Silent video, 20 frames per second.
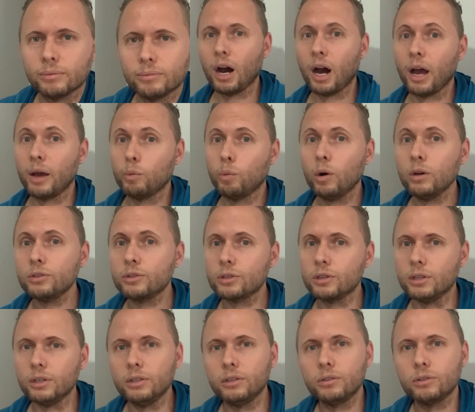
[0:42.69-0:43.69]
I
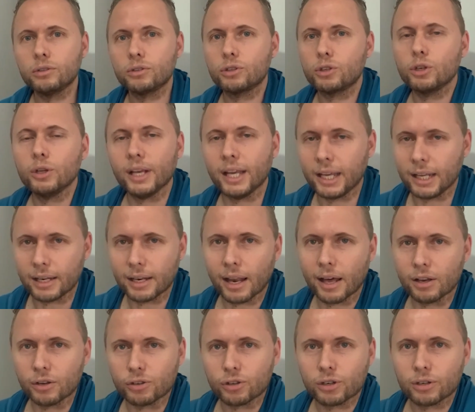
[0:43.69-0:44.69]
wanted to eat
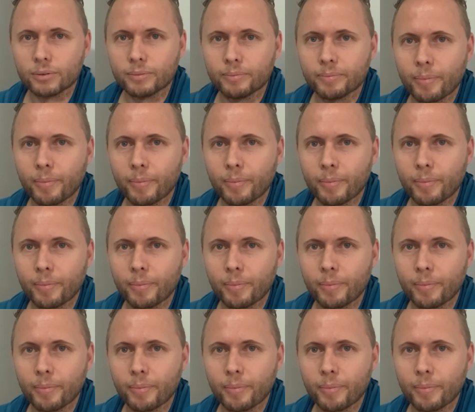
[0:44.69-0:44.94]
lunch.